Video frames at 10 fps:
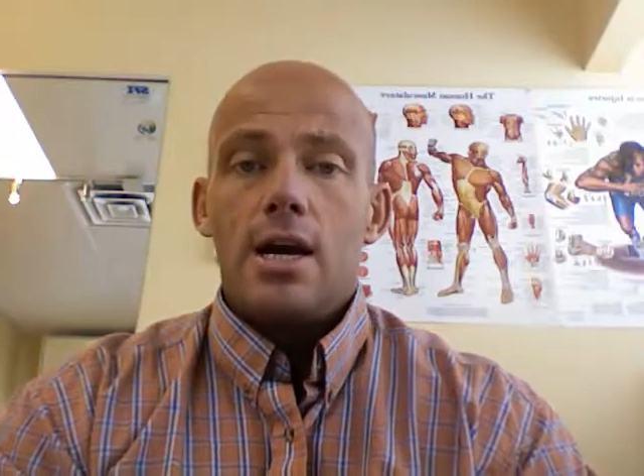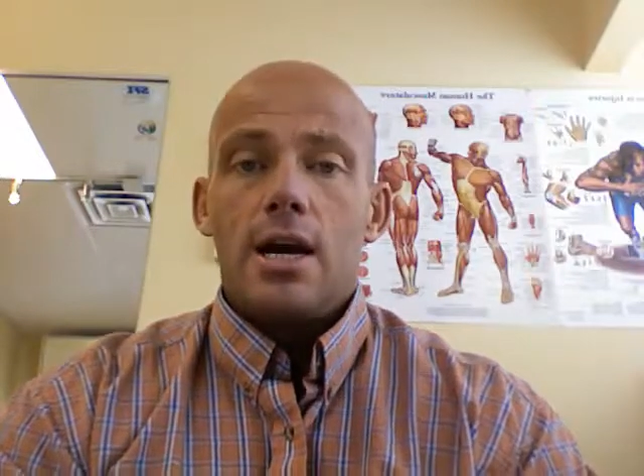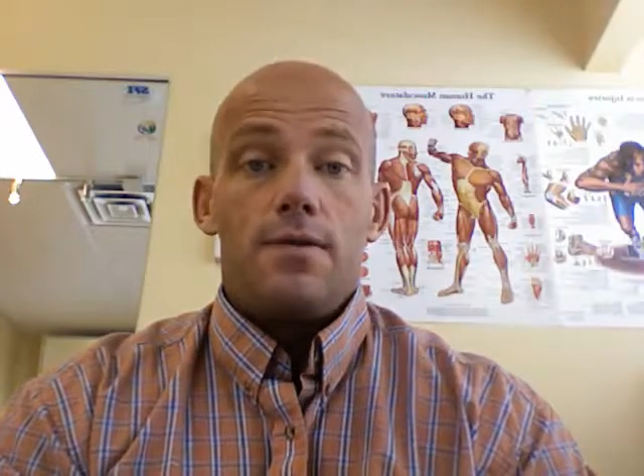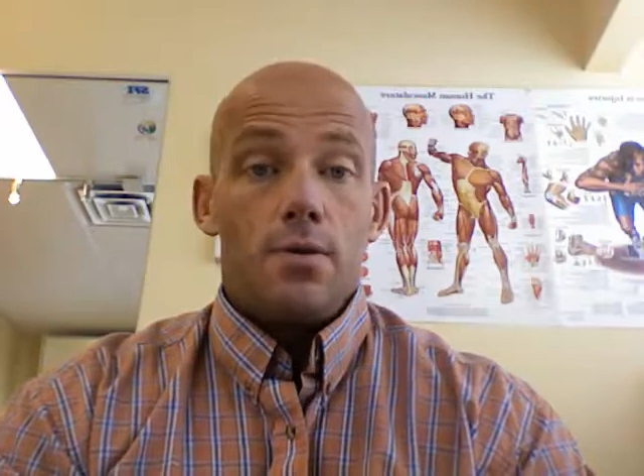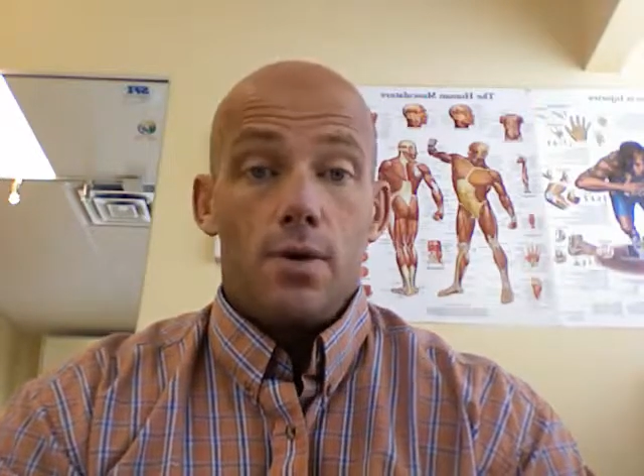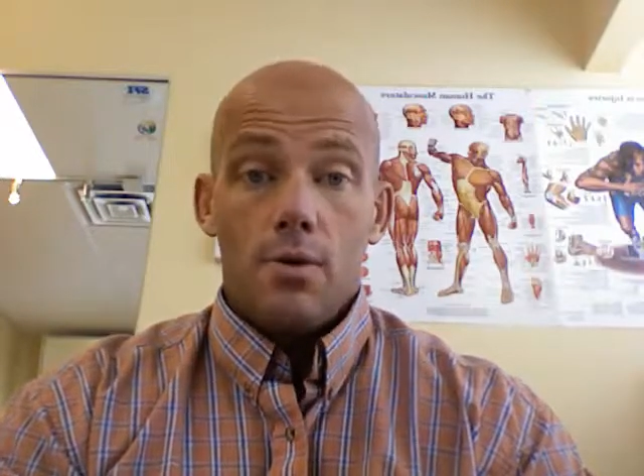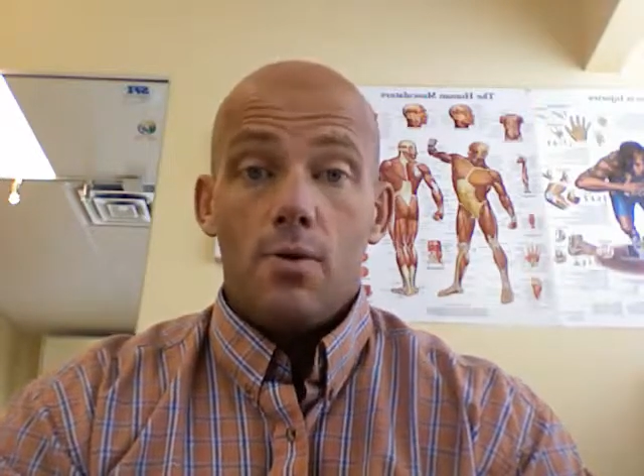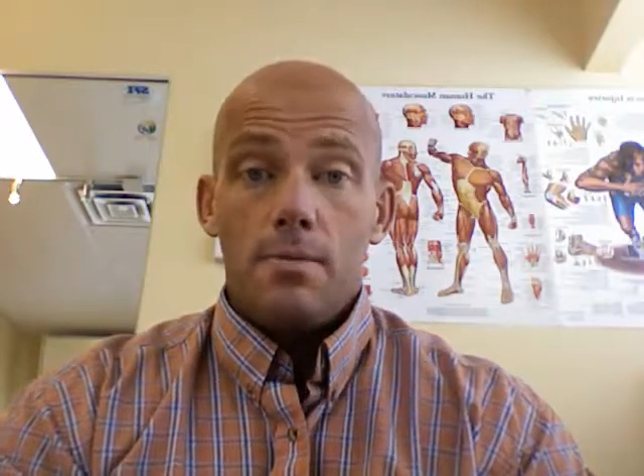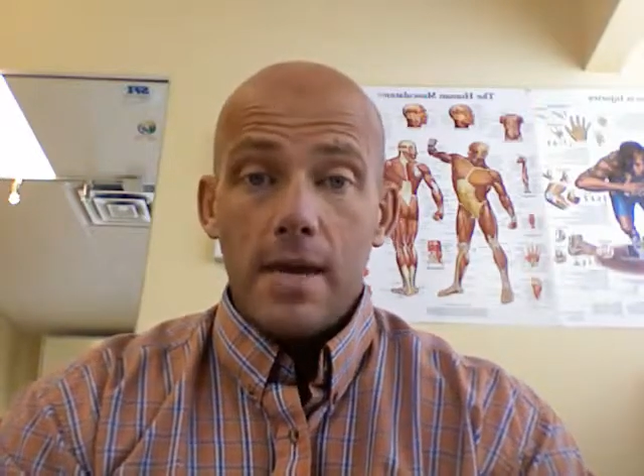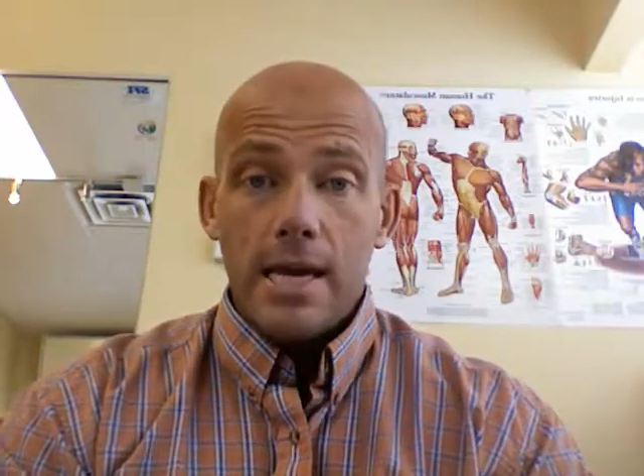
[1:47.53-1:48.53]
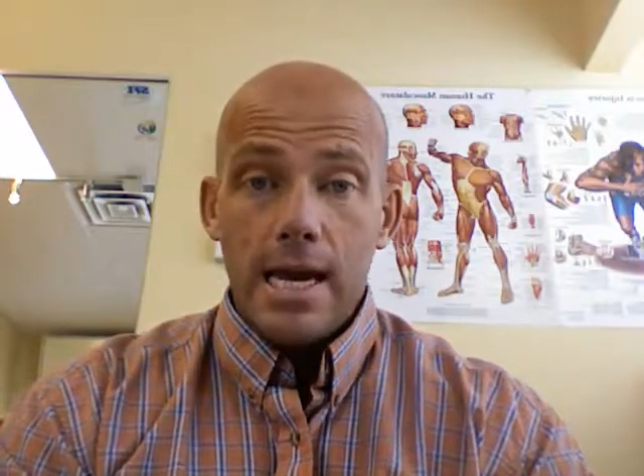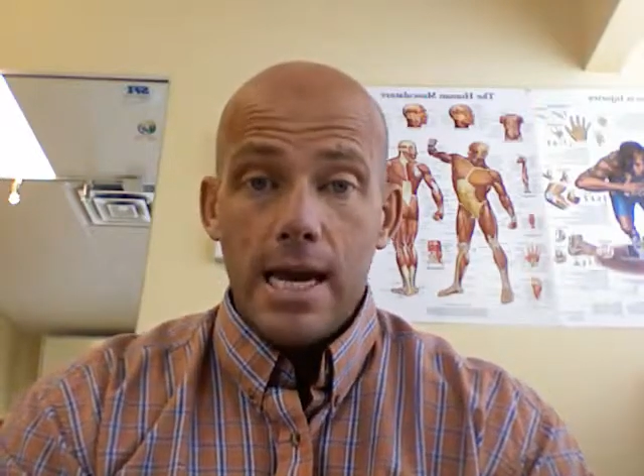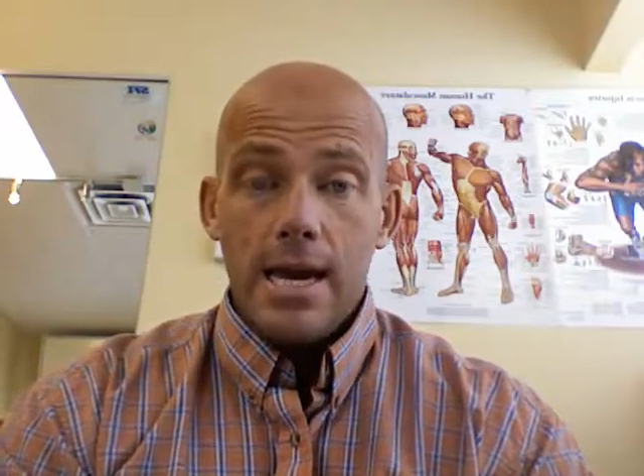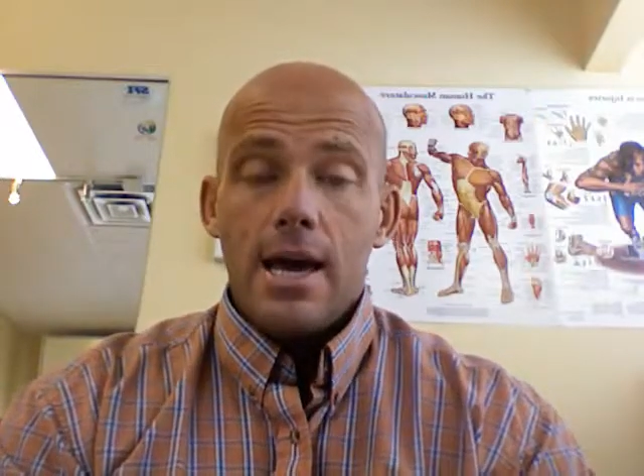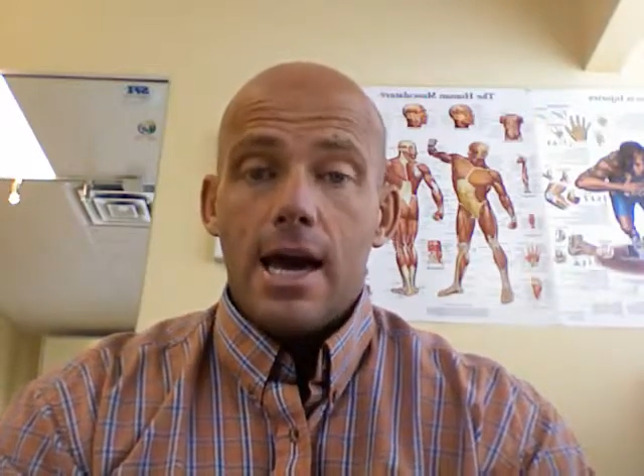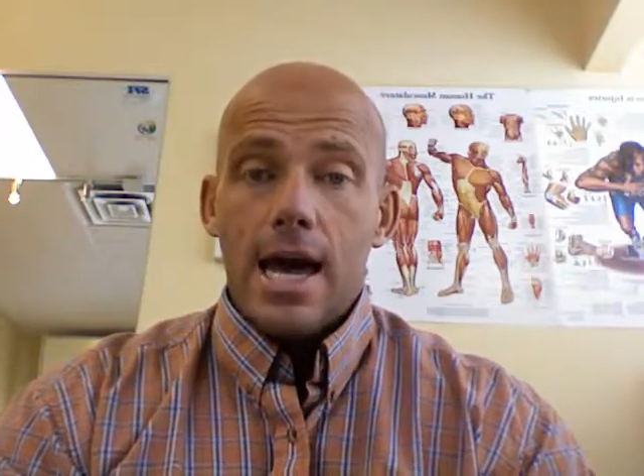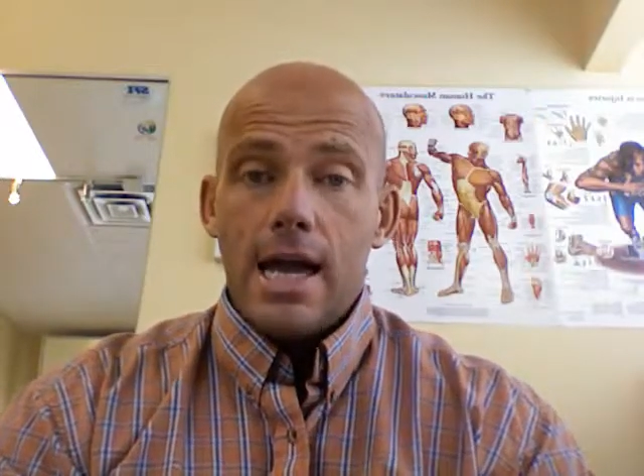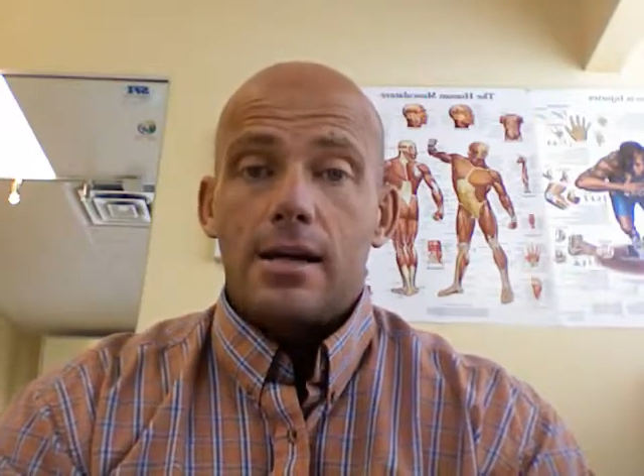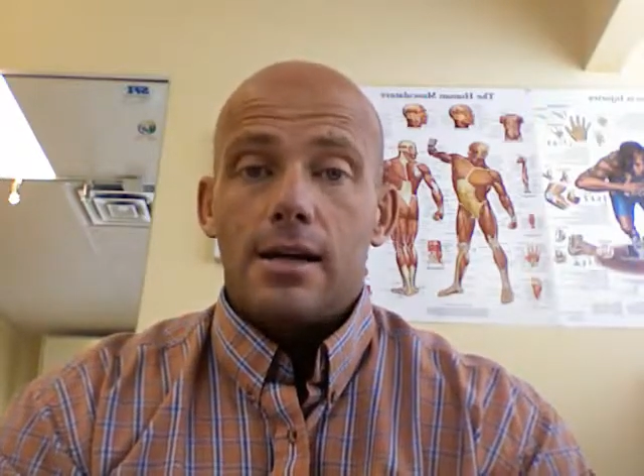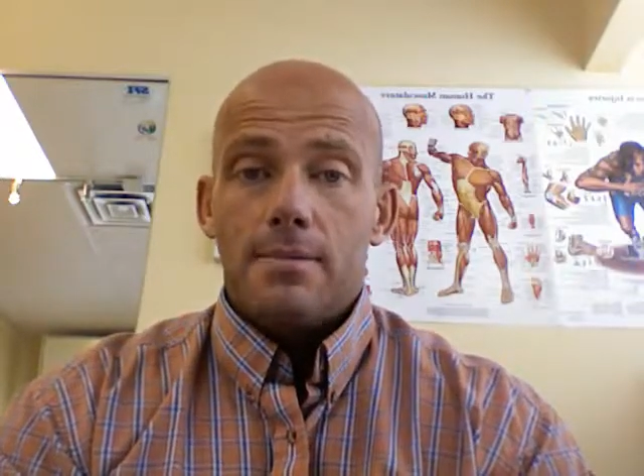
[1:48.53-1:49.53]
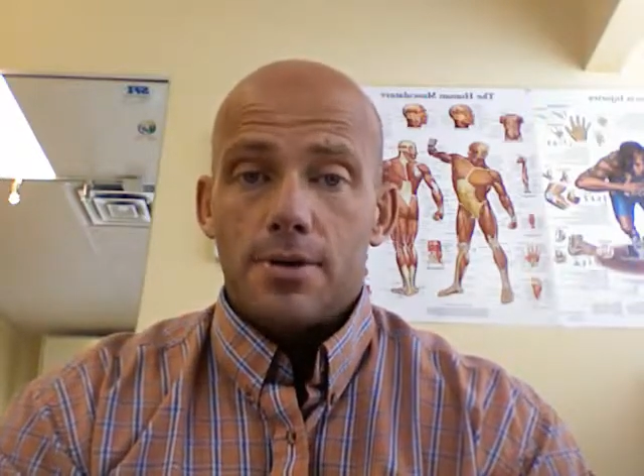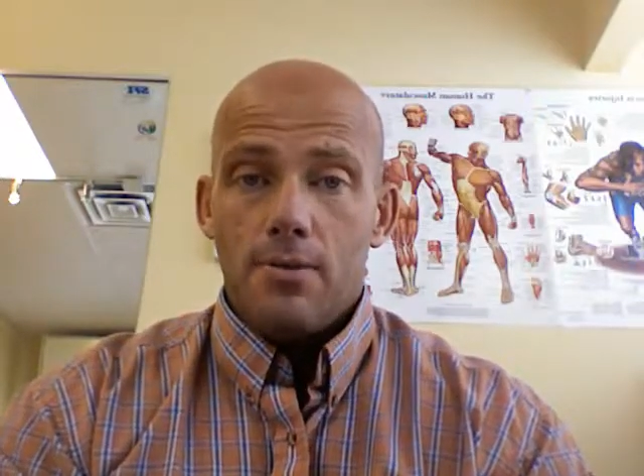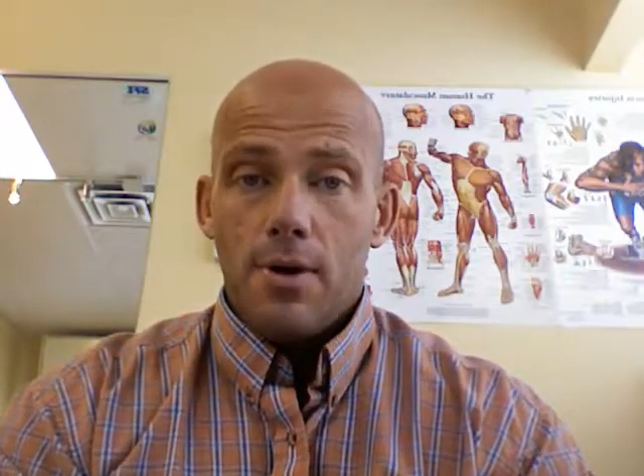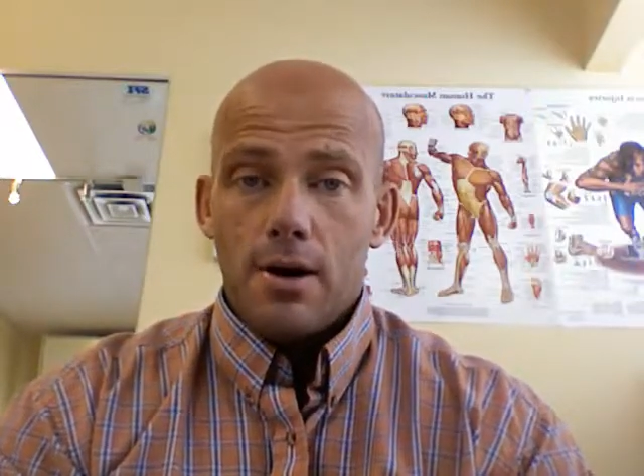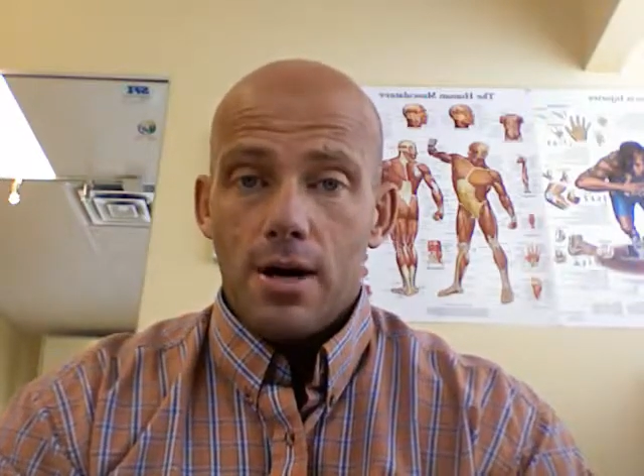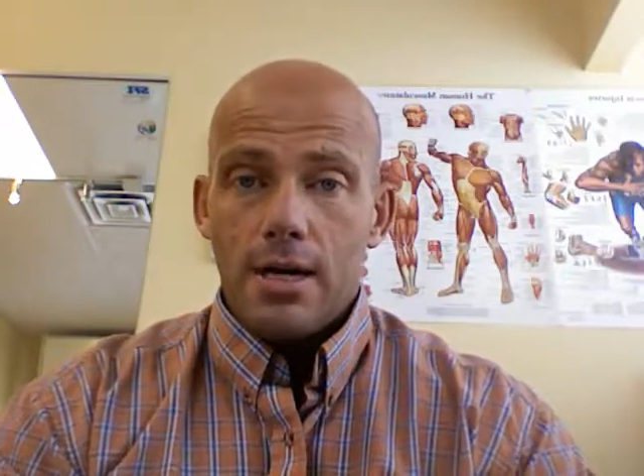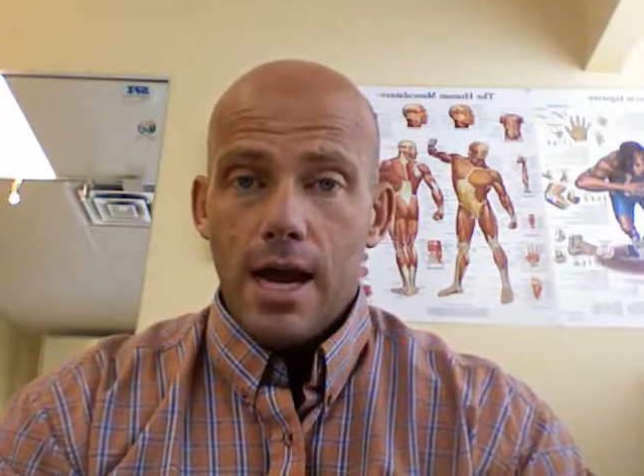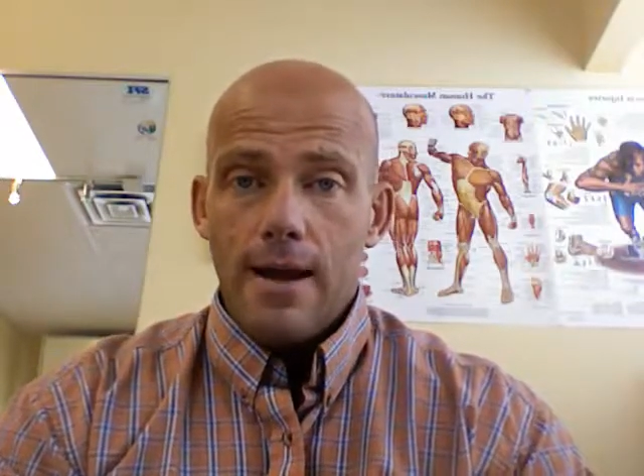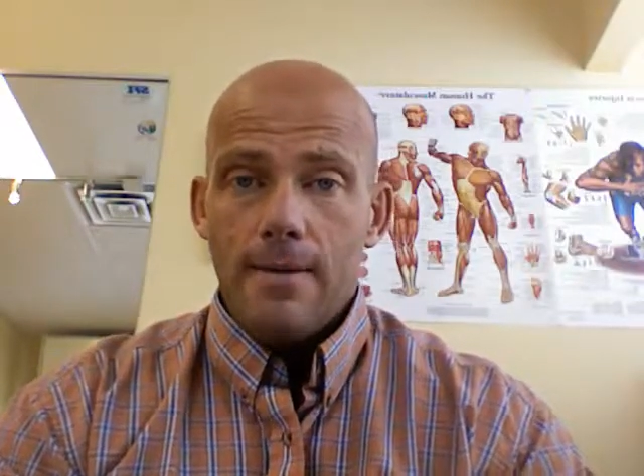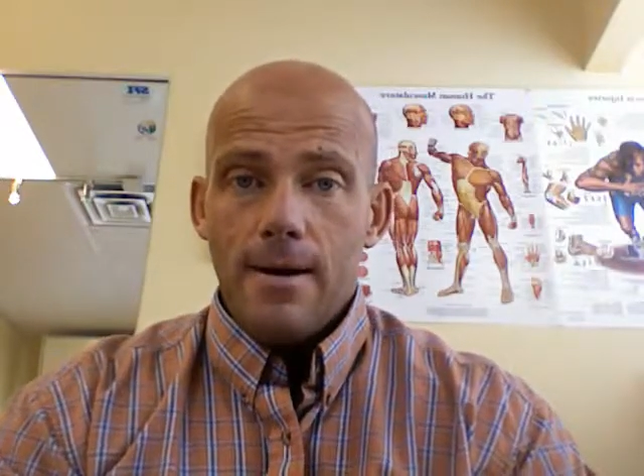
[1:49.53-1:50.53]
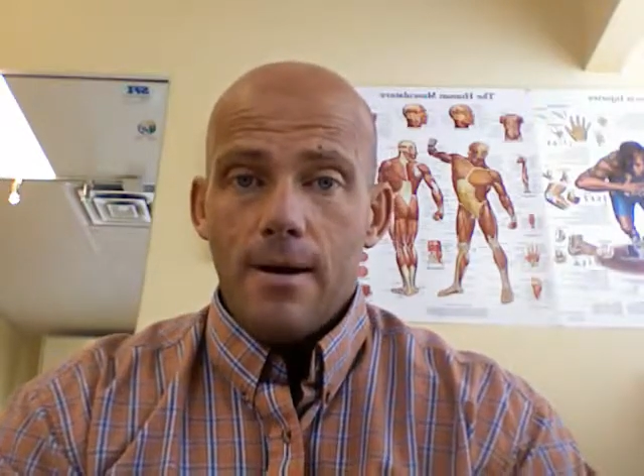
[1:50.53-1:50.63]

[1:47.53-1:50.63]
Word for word: If you really want to be key, eight cups of water a day.